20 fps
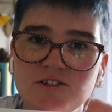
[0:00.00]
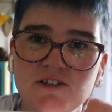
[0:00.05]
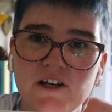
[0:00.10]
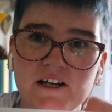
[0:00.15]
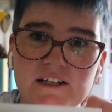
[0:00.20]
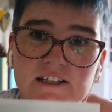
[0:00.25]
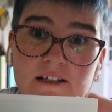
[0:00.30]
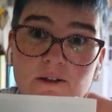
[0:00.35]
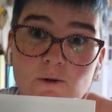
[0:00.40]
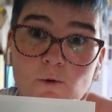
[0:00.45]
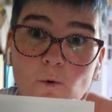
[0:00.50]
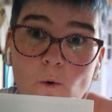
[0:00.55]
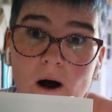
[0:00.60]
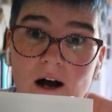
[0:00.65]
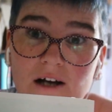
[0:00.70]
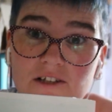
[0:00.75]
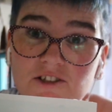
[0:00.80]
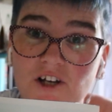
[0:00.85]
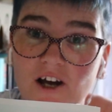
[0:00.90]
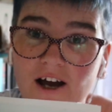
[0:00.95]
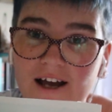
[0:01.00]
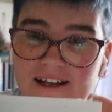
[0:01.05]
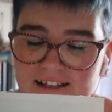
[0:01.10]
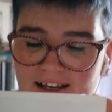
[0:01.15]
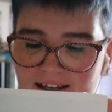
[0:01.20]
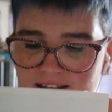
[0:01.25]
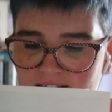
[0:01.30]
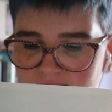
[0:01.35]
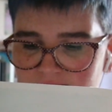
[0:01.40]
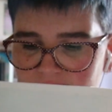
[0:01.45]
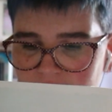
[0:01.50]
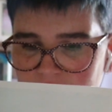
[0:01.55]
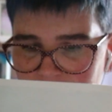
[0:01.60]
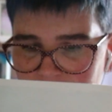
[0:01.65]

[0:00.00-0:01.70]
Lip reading: I did gouache highlights.